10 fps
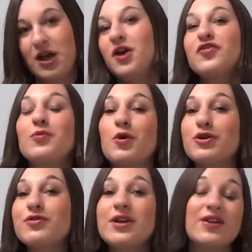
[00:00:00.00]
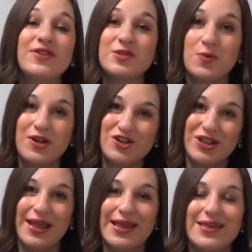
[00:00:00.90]
For more creative inspiration
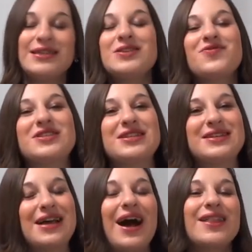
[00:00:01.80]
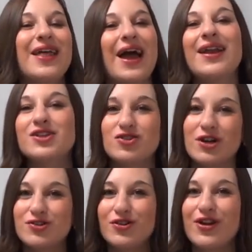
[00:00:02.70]
like this, visit us online at
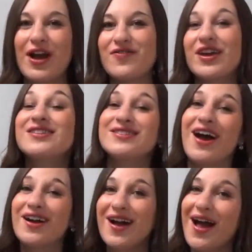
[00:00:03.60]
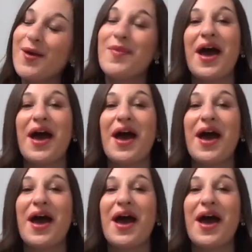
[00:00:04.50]
structuralgraphics.com.